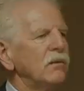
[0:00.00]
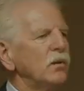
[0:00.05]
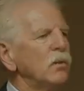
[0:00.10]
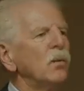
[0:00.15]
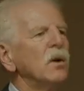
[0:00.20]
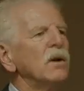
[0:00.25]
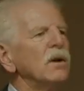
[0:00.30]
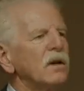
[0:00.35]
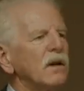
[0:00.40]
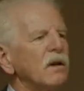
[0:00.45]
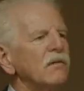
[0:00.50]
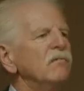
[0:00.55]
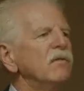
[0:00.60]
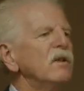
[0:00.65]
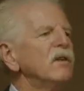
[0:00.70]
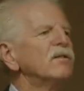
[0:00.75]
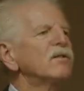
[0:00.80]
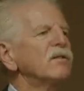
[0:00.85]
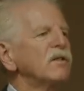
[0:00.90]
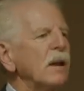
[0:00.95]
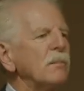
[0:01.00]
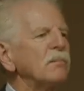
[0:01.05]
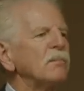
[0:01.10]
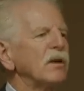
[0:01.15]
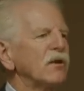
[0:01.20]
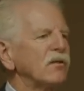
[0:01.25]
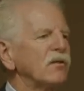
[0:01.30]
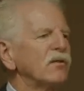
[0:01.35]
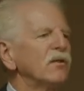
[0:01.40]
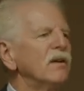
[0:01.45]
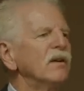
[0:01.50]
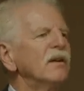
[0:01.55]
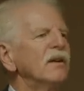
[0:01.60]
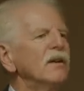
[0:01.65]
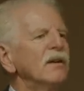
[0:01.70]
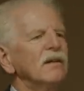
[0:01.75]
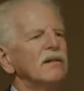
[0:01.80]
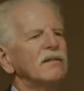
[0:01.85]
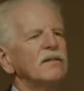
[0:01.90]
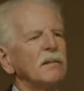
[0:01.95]
if you want to convince skeptics
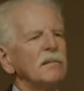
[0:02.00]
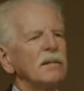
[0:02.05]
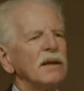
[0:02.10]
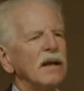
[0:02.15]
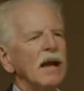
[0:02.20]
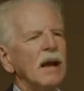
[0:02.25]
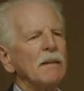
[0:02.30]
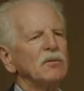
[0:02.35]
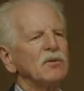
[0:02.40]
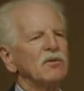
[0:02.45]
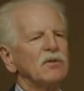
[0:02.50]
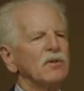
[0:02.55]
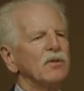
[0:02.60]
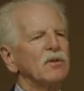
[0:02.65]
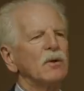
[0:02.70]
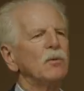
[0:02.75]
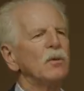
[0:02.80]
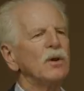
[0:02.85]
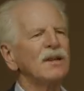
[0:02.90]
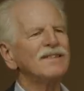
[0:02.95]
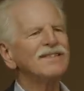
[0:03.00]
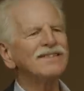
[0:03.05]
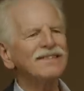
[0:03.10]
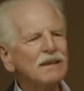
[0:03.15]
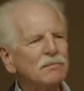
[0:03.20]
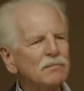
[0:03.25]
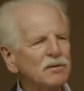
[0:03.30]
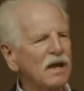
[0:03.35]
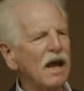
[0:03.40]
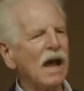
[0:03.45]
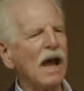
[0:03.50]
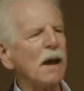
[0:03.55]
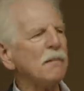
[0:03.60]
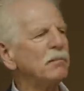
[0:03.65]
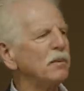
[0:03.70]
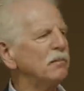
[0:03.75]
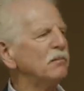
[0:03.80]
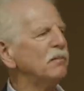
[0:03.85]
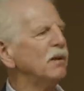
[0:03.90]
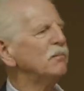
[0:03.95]
that something happens, you say, well, it seems to
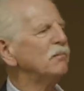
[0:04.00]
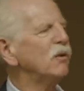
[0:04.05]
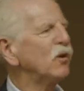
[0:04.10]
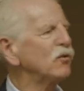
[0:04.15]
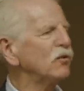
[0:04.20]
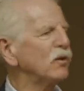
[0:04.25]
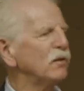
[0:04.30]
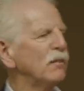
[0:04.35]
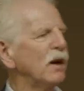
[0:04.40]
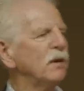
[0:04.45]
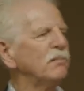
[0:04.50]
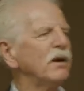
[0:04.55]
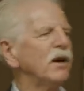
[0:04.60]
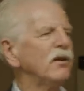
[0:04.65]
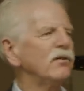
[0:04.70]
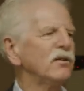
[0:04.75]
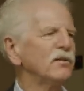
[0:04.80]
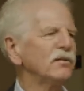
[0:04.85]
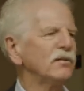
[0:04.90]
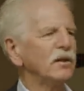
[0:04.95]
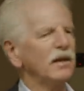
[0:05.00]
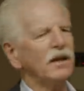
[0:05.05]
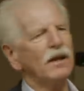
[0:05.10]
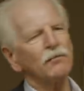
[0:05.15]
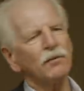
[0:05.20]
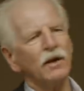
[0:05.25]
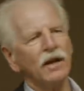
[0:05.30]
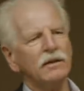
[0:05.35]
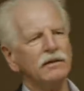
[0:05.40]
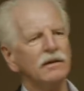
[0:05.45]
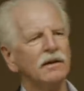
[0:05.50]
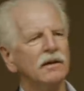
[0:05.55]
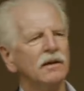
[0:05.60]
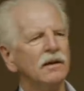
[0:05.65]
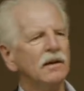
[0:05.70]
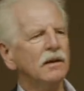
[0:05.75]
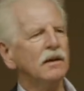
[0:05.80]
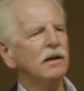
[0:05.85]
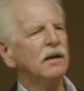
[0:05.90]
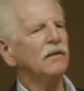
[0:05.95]
happen in most of my patients. Yeah, right.
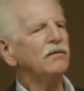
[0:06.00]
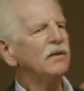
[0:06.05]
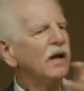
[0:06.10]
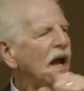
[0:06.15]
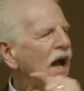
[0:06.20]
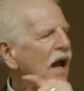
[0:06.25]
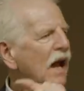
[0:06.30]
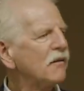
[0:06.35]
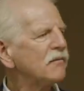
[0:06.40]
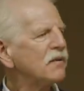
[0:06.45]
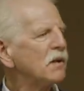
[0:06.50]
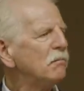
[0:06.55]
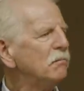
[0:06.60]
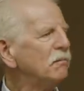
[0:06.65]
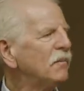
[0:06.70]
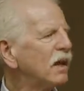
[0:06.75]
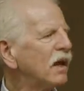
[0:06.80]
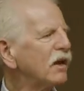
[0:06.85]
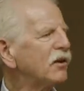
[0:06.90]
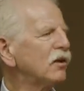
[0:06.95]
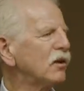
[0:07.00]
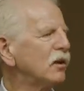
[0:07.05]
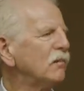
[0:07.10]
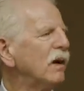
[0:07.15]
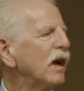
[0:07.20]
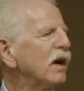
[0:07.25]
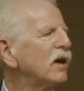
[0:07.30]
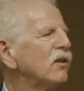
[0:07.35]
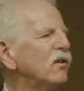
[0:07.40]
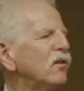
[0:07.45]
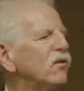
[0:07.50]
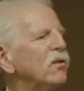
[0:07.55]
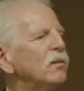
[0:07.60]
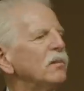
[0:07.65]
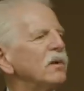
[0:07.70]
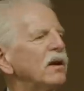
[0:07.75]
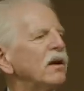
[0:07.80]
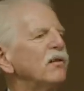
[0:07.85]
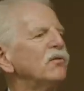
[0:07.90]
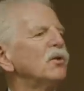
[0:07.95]
If you have the molecular
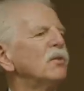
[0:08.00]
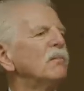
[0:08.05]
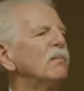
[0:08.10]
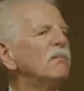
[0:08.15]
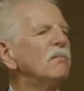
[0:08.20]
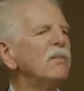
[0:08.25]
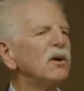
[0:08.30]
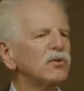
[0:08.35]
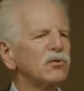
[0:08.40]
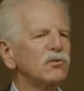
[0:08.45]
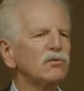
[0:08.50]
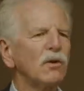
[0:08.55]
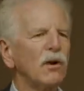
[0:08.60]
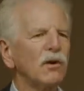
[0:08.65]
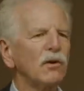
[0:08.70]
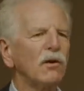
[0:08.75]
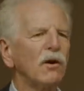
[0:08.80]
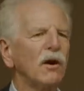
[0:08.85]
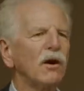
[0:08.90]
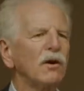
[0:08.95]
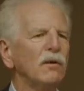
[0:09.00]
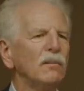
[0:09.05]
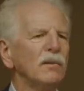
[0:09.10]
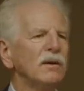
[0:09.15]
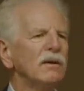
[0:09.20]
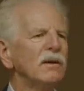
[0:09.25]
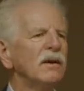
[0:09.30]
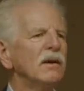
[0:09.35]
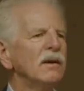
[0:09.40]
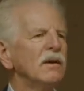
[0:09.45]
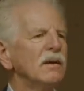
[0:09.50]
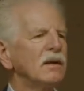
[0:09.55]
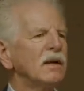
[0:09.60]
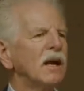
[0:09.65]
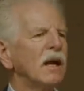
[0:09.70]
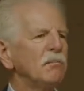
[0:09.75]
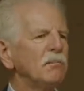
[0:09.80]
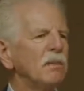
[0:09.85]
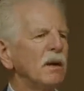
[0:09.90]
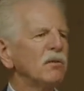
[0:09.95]
mechanism, it gives you a much stronger argument to
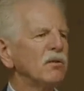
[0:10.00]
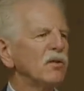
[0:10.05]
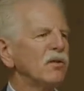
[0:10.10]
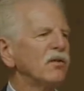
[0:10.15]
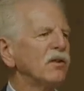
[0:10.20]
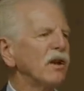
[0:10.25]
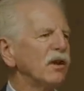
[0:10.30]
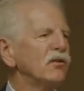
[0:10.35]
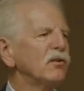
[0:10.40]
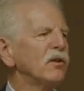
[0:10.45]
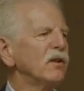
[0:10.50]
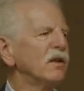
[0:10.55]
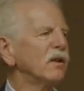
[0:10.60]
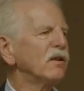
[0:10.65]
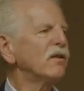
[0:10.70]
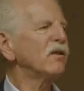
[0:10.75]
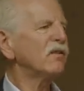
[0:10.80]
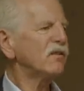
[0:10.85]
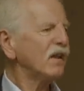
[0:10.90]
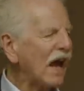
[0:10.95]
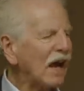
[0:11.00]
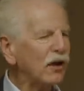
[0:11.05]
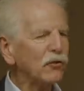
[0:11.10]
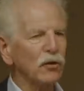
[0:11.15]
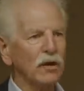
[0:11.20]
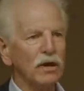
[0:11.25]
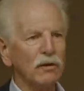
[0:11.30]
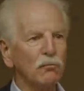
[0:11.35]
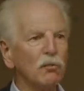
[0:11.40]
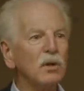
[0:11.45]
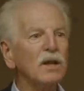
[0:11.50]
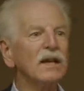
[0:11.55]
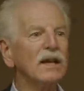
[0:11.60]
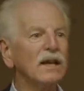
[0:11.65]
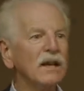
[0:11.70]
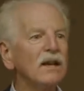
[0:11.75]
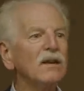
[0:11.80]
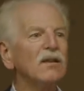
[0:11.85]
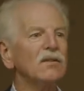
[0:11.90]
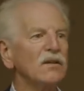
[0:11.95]
get people's attention that this actually really
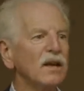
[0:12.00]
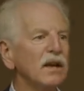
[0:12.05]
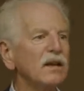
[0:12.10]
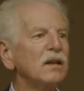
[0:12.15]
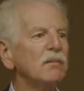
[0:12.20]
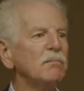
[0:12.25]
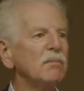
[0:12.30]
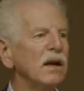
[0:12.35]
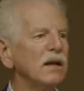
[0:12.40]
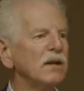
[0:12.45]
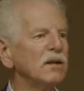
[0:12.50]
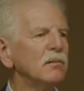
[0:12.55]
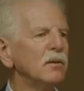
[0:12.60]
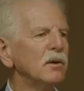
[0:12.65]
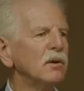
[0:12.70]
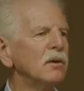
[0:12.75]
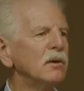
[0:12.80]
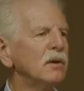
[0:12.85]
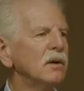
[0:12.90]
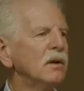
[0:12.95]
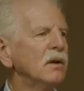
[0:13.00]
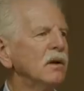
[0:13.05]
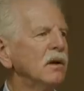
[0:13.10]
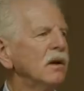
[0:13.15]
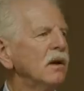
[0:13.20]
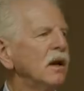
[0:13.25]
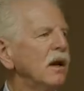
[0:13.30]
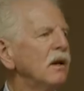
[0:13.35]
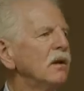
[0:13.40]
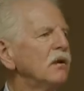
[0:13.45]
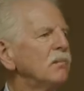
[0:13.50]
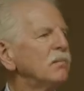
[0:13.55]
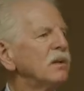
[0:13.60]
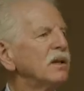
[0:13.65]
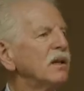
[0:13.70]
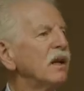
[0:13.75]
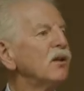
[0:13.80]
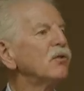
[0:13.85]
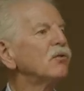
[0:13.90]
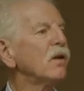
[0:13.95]
is a dependable and
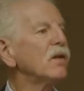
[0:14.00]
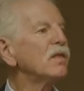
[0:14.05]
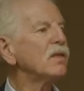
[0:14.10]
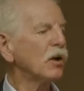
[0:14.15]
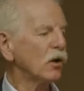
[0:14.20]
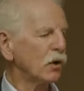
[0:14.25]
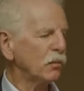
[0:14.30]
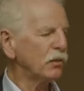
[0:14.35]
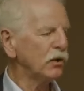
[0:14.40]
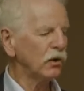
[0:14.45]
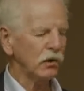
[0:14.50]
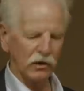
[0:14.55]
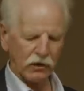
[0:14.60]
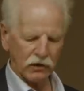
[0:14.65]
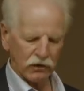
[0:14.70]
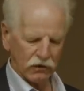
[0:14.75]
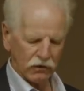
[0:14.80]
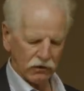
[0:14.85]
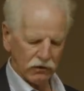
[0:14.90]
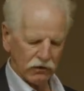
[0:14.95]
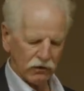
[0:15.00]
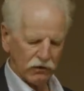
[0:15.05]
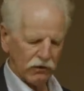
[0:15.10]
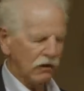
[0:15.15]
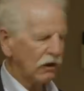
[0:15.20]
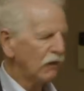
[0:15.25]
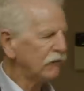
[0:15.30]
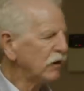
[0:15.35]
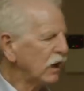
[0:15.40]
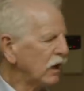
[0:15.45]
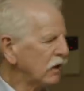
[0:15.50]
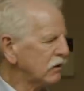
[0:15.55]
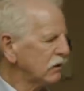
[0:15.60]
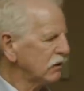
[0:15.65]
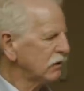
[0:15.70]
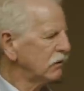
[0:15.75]
potentially therapeutic effect.